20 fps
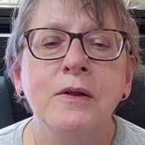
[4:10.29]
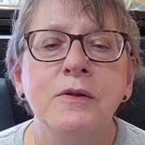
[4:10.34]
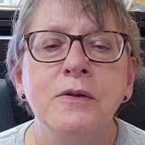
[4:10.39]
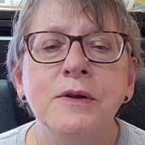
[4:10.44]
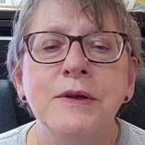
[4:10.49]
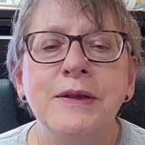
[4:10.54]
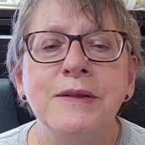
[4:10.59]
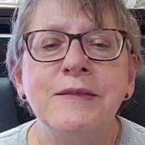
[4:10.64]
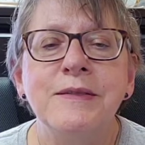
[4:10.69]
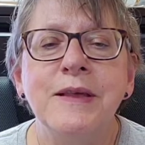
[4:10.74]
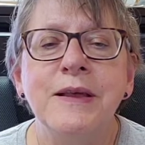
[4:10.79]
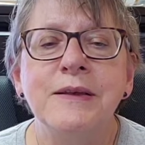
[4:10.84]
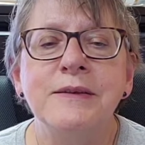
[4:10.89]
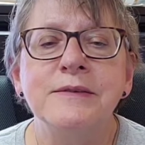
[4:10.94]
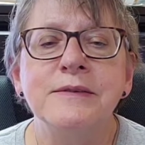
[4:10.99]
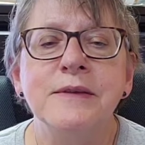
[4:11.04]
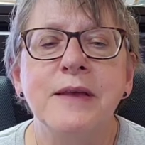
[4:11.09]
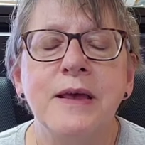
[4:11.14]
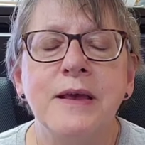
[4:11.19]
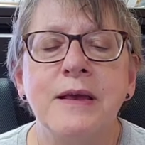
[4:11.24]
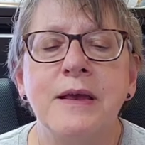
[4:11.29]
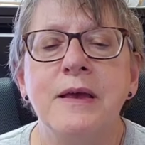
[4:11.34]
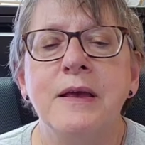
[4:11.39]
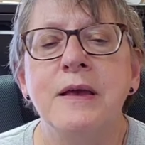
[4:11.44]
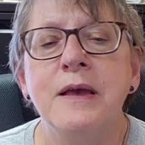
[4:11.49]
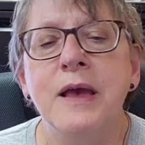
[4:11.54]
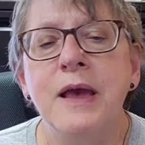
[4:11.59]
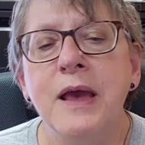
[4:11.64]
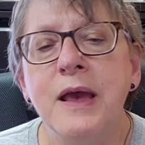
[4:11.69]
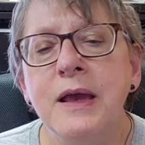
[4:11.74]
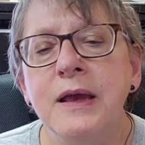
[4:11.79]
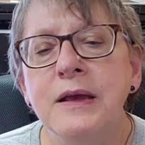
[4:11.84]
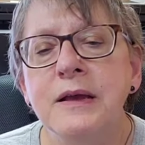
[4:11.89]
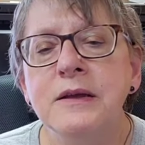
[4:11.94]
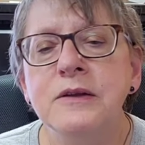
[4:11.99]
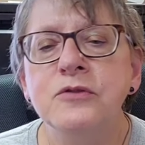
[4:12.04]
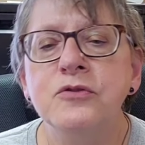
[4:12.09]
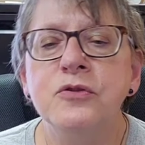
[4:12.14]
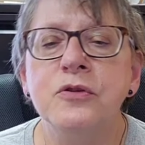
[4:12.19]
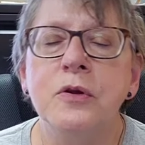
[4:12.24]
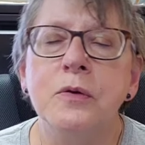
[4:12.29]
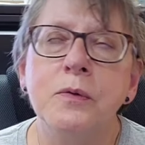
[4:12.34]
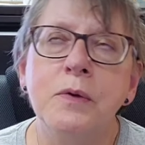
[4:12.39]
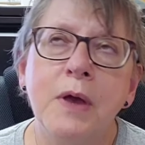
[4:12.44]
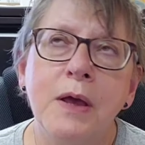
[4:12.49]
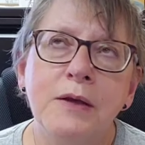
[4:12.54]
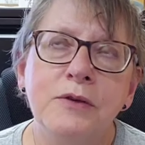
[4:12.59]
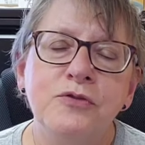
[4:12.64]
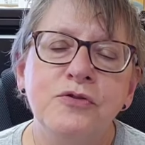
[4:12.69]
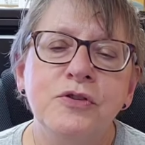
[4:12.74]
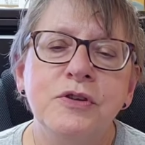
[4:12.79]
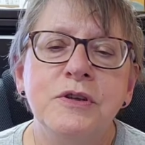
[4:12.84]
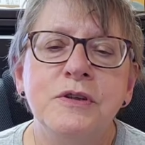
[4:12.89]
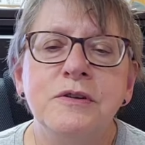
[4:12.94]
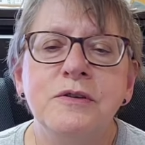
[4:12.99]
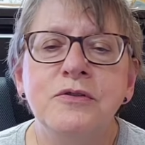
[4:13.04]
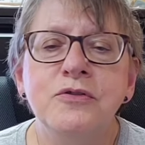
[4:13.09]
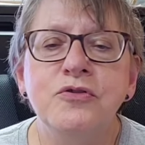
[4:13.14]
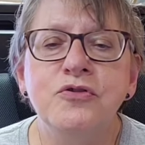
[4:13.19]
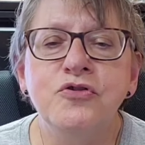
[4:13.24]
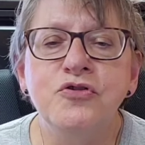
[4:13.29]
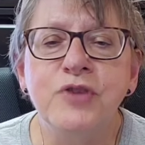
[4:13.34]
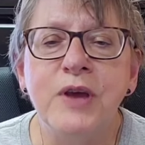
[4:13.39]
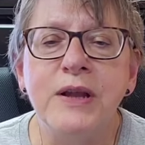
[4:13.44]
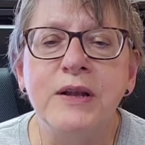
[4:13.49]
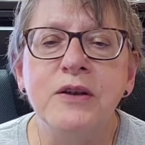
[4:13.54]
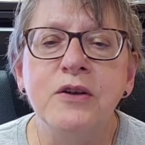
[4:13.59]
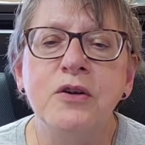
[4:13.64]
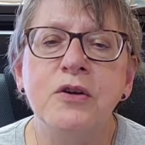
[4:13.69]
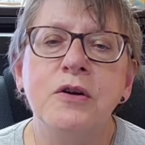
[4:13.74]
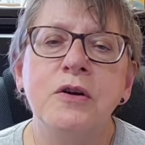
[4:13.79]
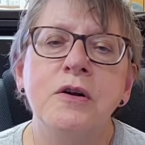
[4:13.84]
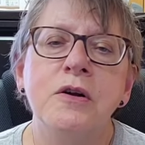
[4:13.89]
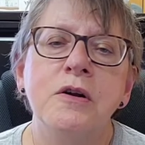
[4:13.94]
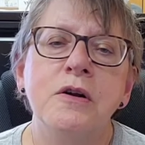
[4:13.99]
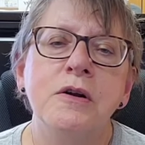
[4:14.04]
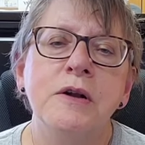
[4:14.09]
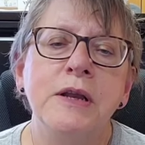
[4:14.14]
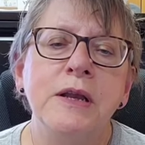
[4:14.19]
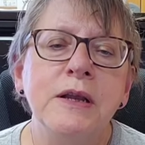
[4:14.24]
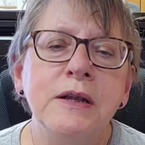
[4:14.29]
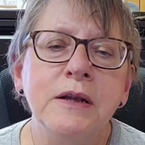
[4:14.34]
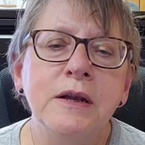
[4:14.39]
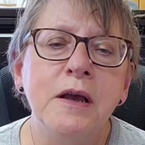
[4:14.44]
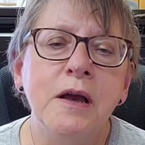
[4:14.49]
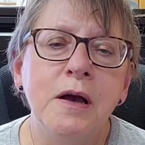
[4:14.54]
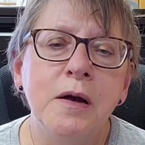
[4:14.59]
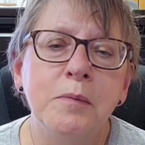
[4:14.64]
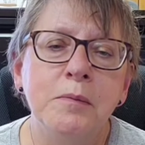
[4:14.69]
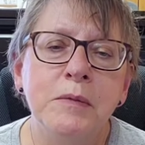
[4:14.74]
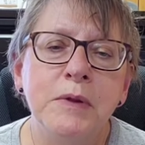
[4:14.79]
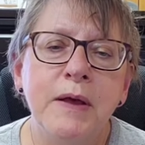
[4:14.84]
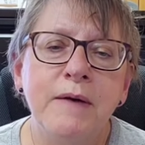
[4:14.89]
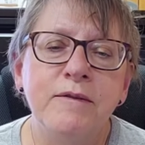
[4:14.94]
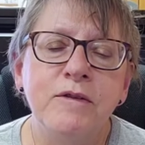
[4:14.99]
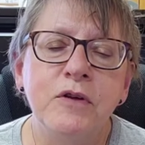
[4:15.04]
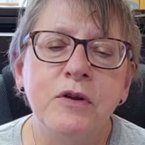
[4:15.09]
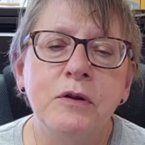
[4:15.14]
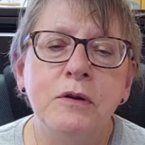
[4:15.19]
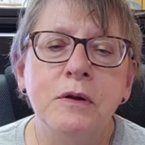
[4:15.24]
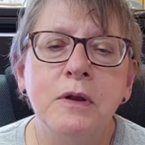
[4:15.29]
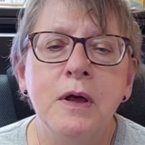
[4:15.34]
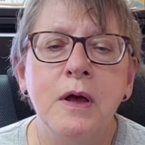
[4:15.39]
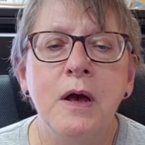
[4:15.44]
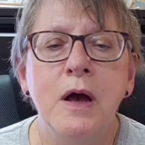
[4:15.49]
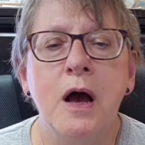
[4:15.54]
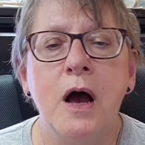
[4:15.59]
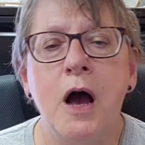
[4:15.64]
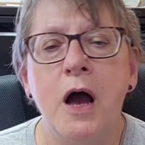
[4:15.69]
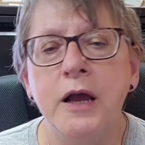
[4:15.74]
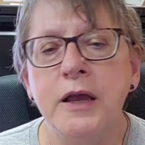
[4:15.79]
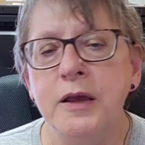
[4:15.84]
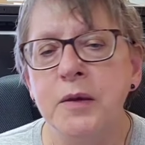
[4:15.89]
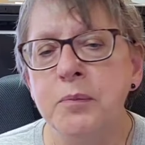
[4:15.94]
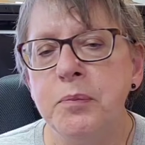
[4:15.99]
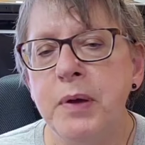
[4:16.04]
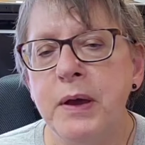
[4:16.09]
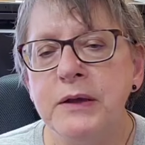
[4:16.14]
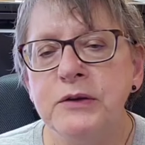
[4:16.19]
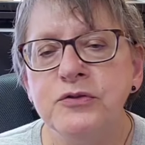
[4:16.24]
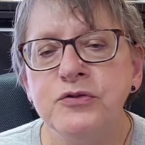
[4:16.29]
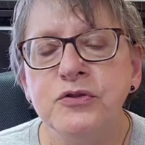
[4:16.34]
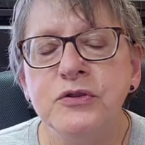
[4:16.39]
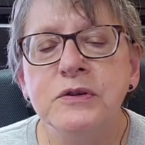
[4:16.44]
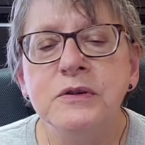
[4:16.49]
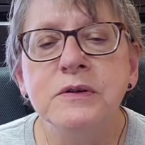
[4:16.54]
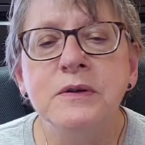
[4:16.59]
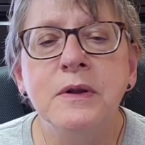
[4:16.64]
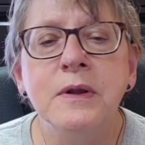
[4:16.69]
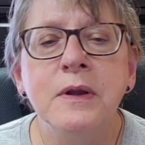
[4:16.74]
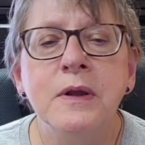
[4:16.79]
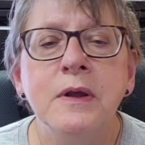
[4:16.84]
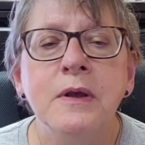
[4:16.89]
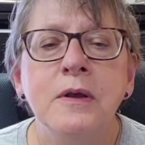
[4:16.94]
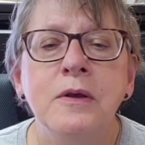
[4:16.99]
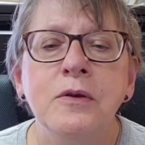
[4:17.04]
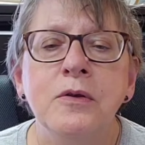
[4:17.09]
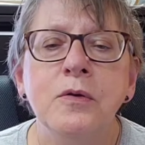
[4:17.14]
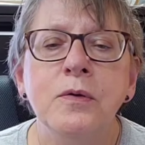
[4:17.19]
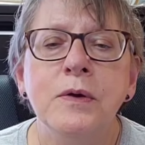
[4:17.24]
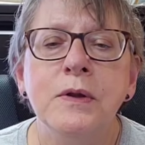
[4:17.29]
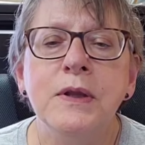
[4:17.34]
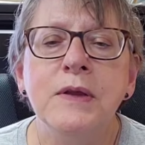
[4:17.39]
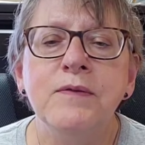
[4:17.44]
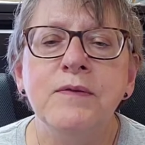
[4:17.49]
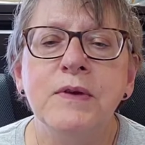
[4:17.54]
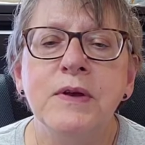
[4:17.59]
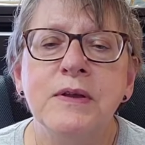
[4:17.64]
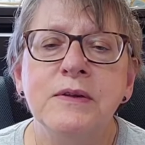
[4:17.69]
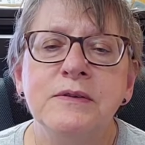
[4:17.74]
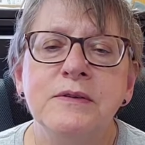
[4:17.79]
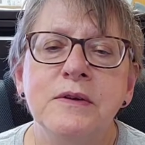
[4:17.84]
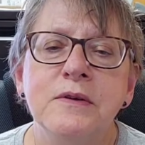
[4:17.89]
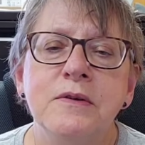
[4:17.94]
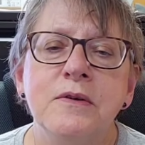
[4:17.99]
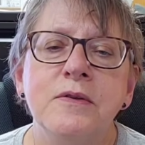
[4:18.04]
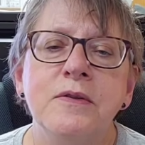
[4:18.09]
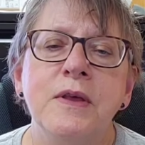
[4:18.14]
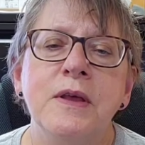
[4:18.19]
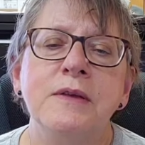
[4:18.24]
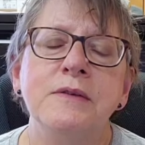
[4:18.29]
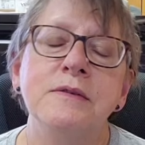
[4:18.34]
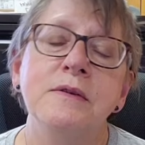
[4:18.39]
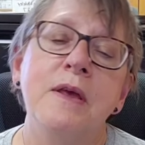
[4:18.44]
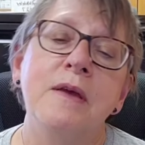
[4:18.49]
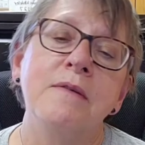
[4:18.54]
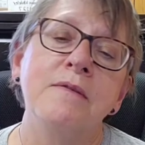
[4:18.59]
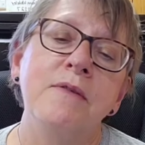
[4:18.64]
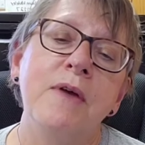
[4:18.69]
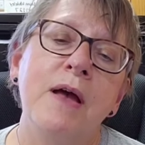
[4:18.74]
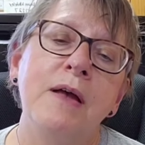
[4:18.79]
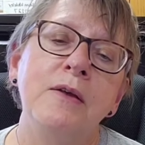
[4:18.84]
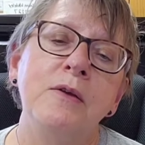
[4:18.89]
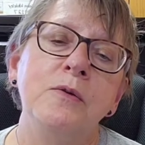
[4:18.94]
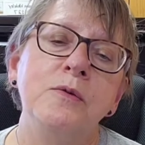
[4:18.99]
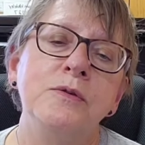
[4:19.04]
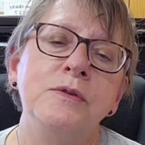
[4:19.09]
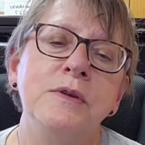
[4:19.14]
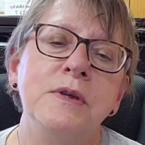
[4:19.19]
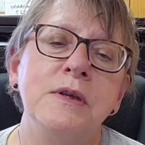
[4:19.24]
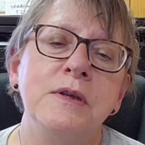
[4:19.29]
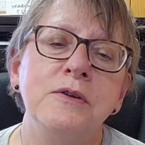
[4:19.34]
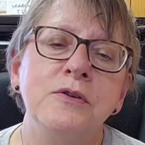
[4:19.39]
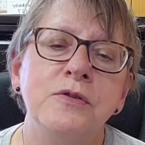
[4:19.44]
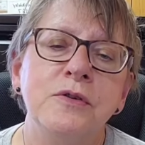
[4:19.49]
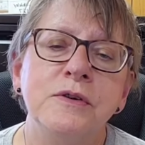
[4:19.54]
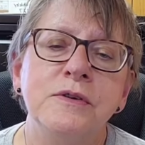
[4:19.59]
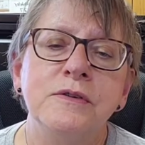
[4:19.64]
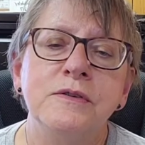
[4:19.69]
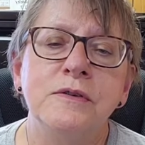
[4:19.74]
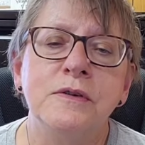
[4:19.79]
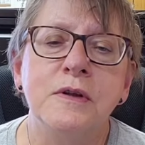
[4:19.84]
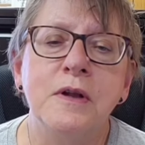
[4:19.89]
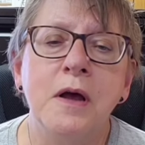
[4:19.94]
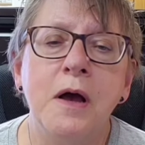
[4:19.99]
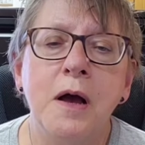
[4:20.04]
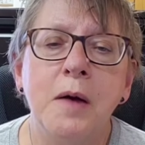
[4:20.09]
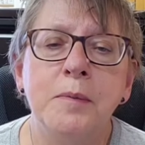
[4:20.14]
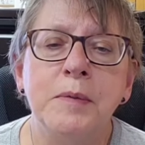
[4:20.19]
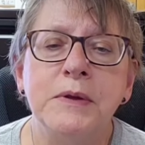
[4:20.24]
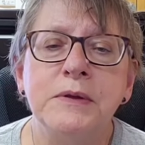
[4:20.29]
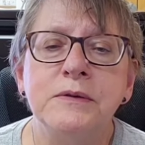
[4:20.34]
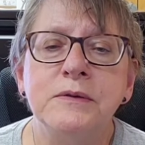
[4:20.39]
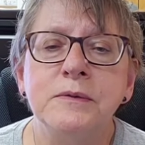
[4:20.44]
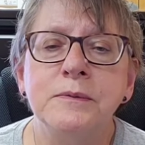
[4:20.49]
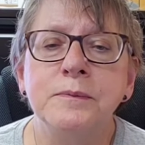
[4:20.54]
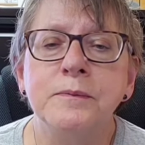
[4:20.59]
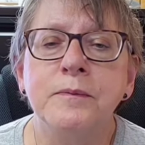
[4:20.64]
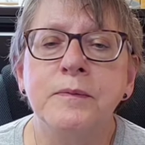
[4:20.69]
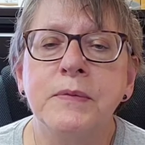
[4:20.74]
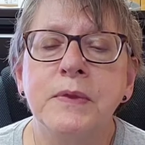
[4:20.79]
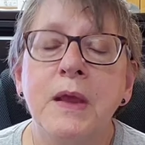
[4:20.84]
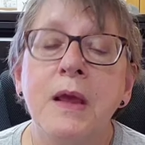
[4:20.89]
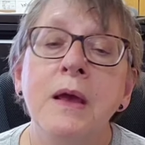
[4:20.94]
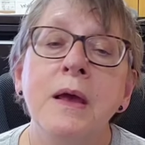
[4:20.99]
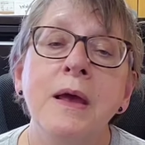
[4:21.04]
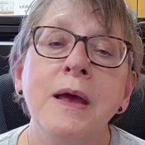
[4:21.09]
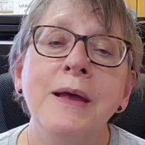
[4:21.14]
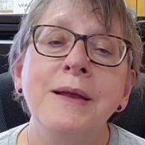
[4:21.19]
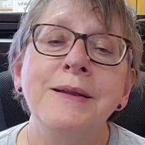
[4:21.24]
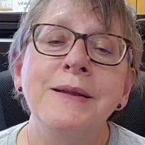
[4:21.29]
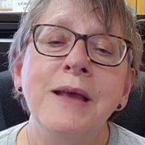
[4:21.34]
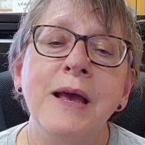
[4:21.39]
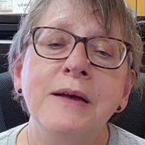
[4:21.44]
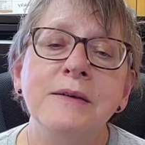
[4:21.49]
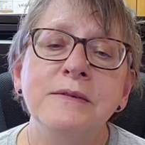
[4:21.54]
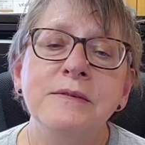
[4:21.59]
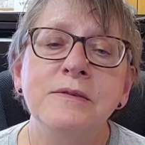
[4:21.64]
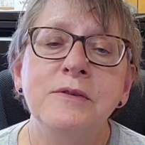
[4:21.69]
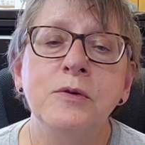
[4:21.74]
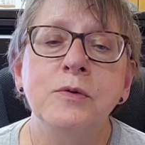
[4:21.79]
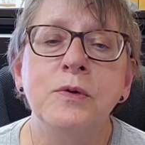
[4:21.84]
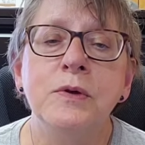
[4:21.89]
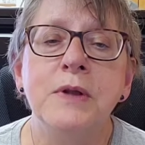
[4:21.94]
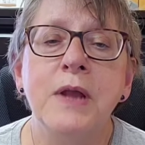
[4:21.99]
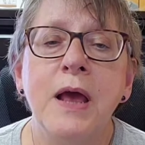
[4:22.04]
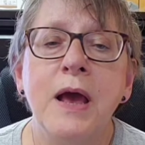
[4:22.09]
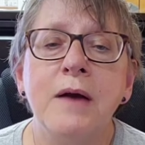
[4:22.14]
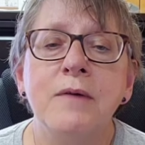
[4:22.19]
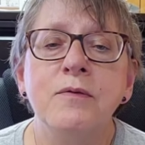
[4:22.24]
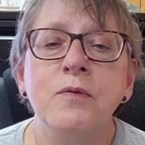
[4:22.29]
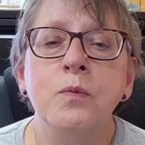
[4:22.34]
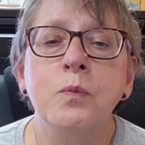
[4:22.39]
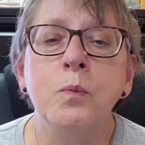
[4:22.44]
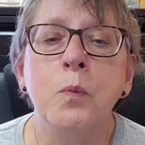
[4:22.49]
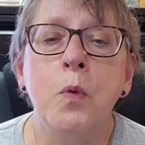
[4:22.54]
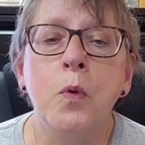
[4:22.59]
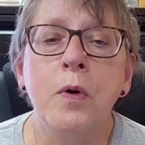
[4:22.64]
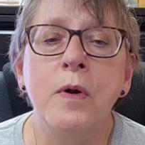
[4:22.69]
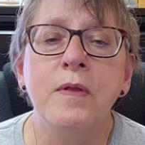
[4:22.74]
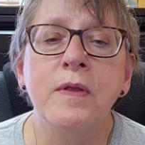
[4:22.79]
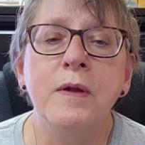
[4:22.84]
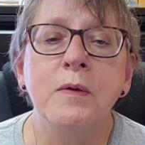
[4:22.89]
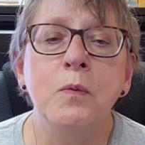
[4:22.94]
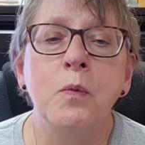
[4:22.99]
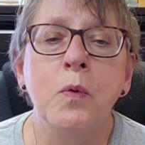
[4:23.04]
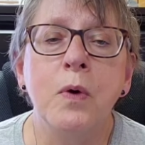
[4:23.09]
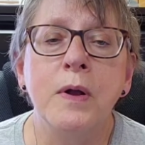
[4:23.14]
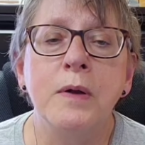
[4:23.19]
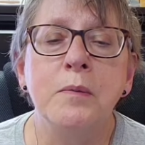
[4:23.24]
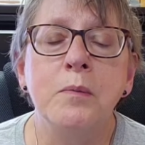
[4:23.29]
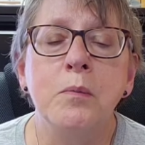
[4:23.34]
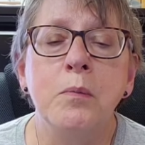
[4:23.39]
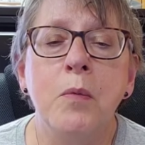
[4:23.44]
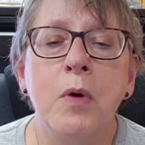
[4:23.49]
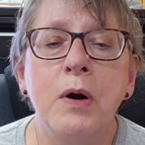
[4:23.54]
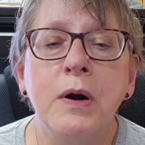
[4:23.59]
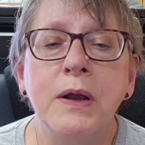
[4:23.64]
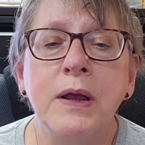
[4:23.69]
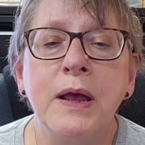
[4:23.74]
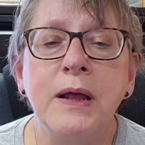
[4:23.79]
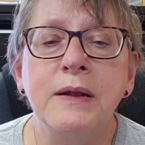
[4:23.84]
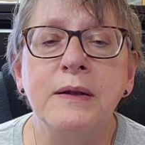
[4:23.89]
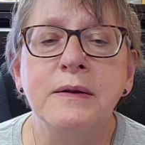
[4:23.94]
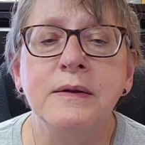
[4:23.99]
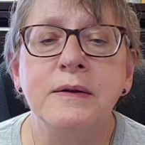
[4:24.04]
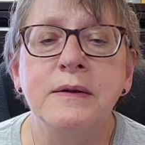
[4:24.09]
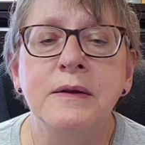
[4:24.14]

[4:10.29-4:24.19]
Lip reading: Look at things like age, location, gender, income level, occupation. You can even consider things like values, interests, and hobbies. And yes, you can have more than one market.